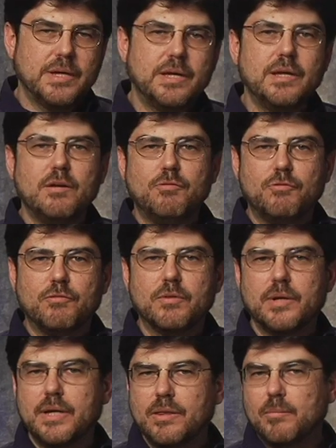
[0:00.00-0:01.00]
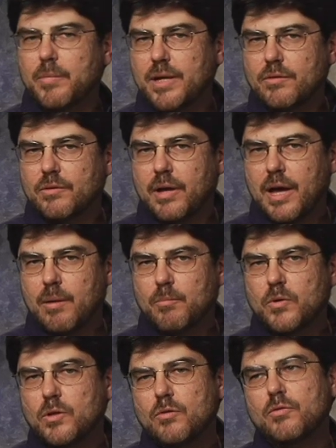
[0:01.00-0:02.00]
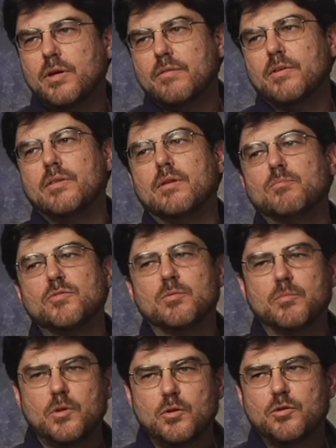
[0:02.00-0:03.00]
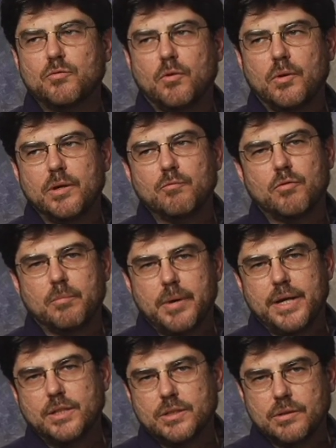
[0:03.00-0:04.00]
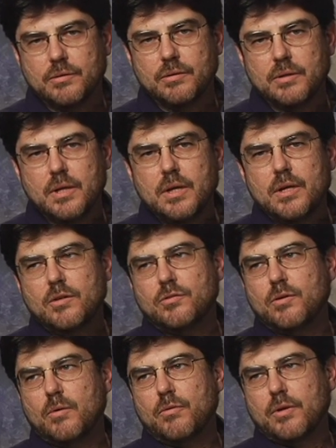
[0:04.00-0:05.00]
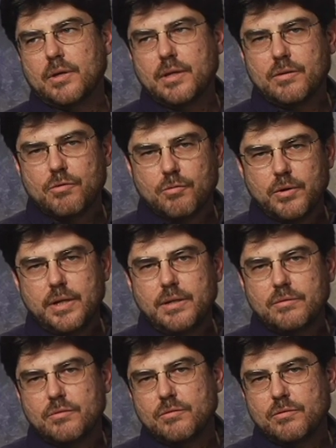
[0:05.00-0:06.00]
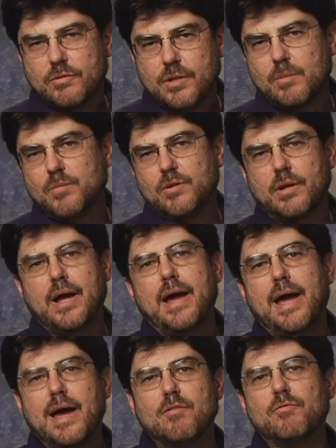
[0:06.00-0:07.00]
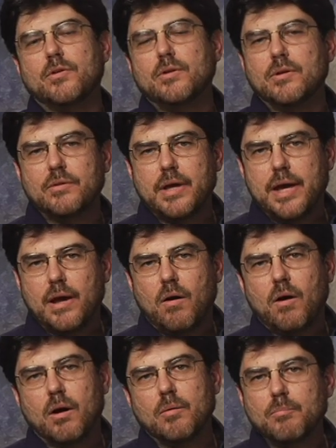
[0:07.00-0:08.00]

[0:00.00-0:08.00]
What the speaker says: if in the meantime you've given them some useful information. So the three tips that I have for you today are: